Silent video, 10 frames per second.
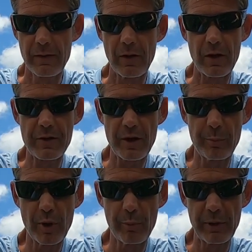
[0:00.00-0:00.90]
The hooks are
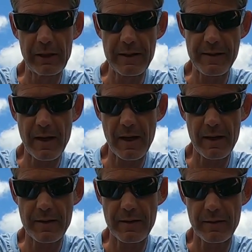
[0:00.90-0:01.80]
appropriately
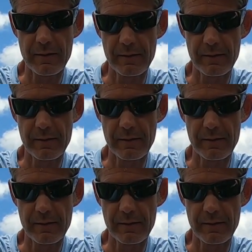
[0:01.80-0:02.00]
sized.